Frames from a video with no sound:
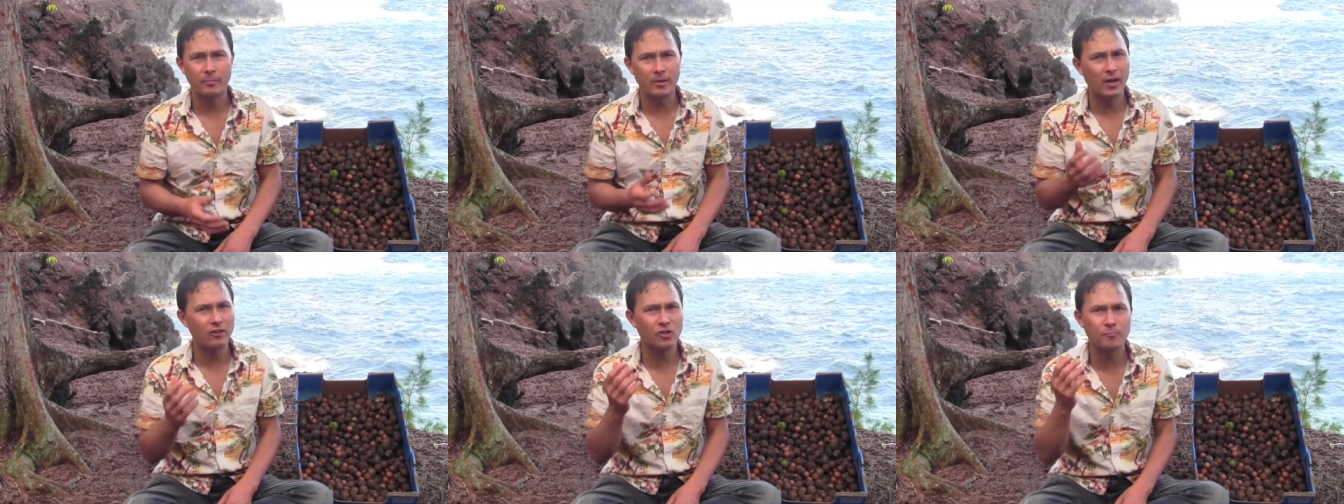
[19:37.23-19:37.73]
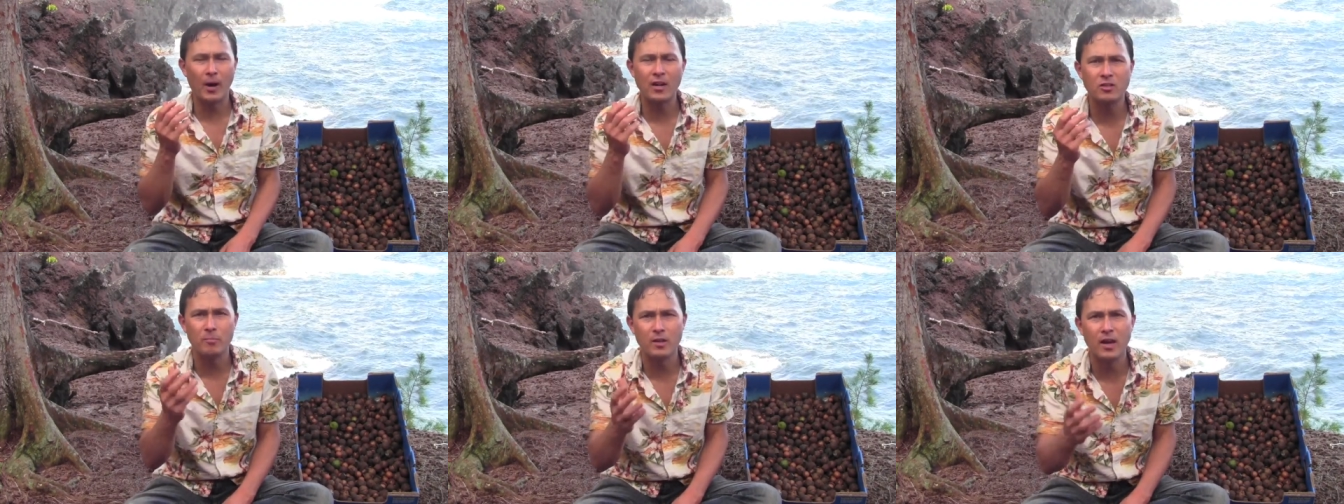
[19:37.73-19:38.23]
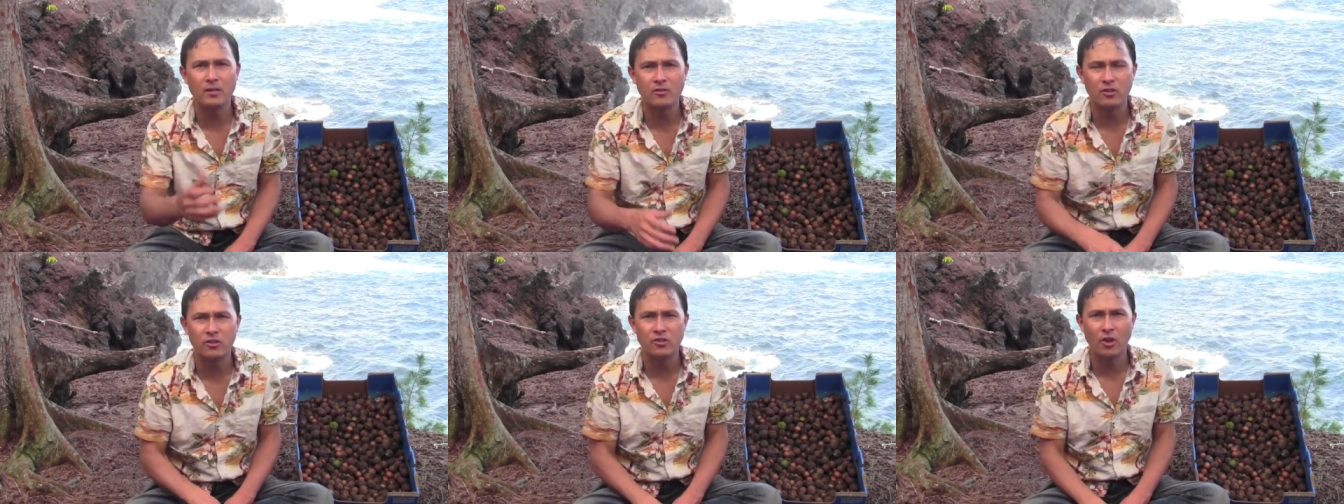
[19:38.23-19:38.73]
I mean, I just bought some
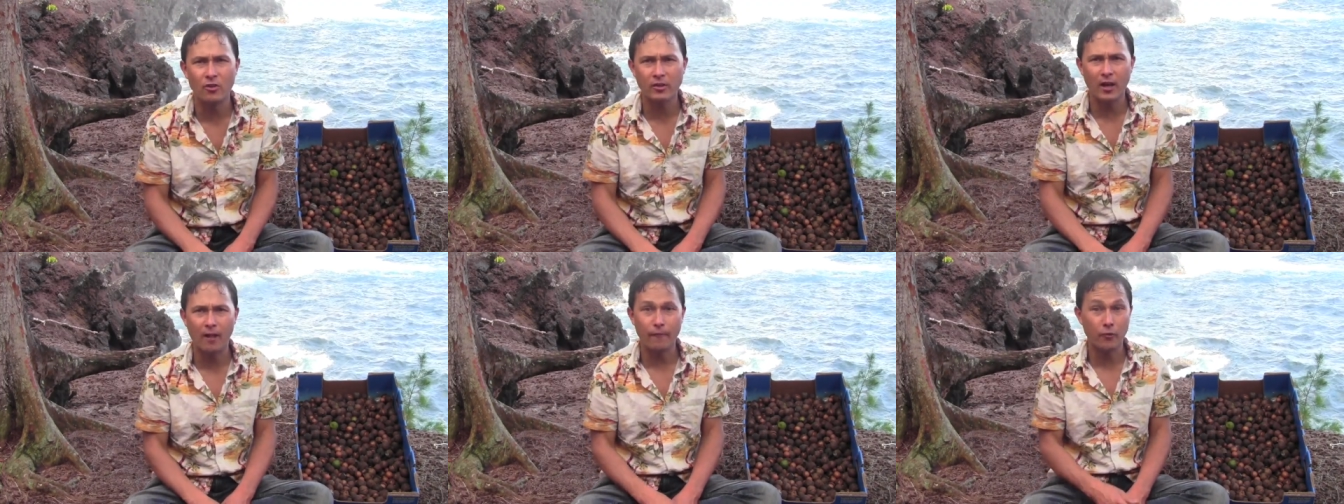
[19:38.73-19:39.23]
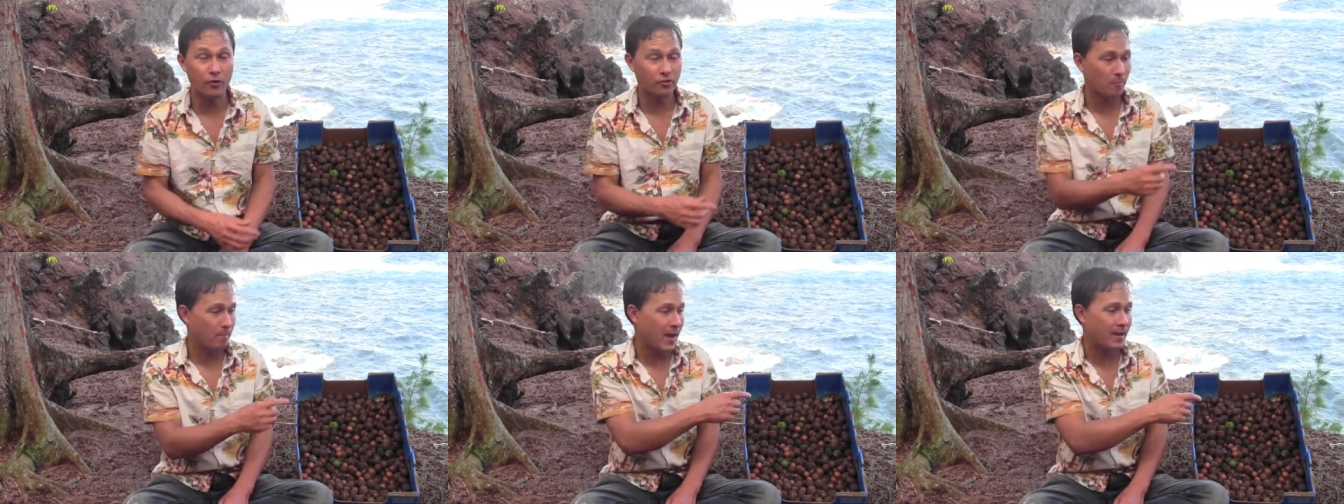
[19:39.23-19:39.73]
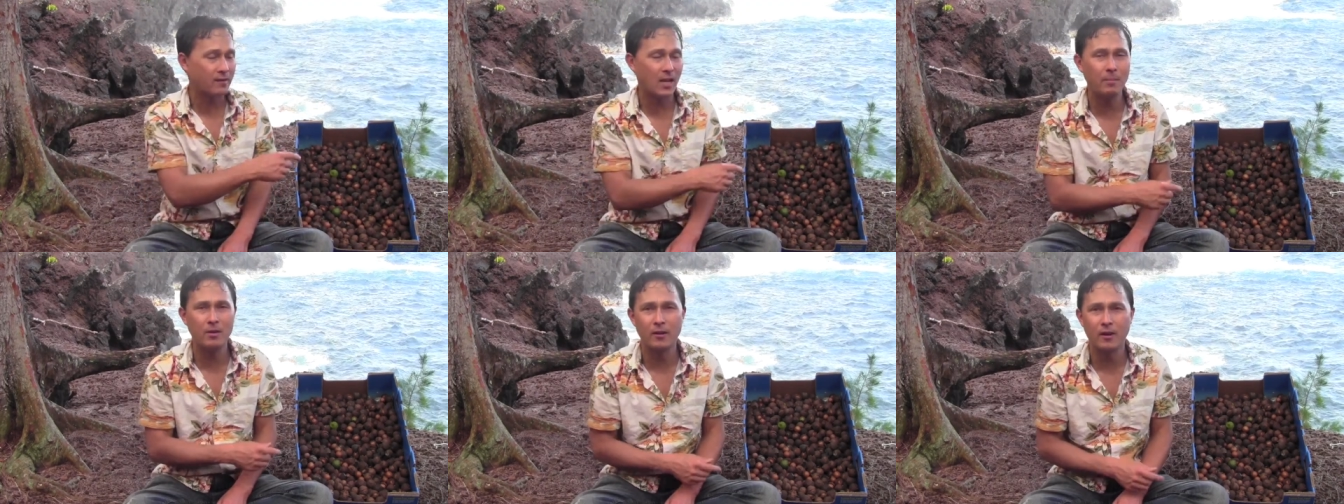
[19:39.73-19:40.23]
nuts in Southern California, some
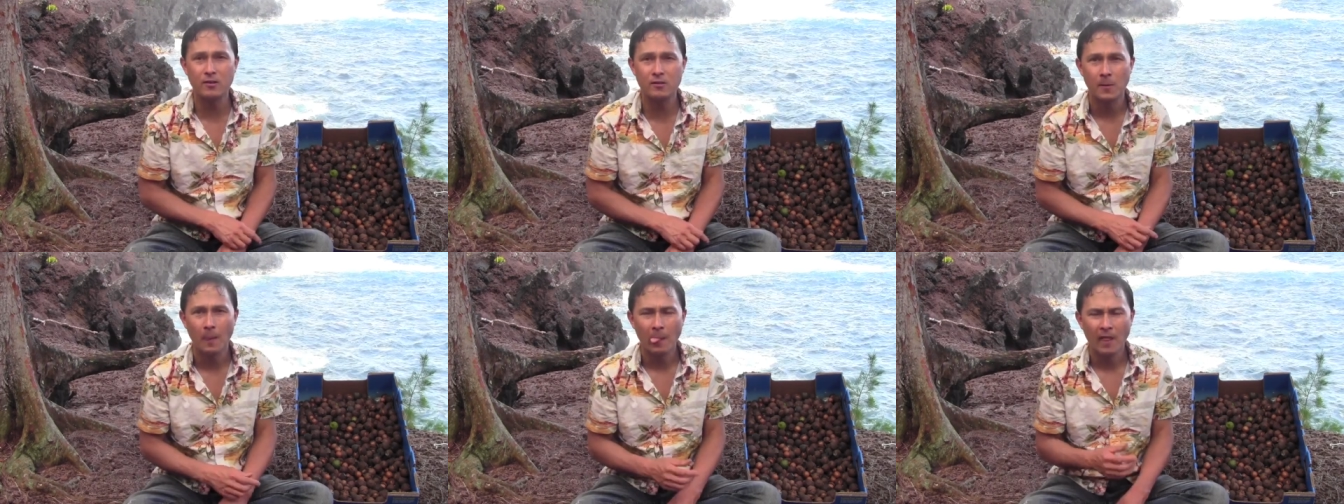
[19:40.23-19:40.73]
macadamia nuts,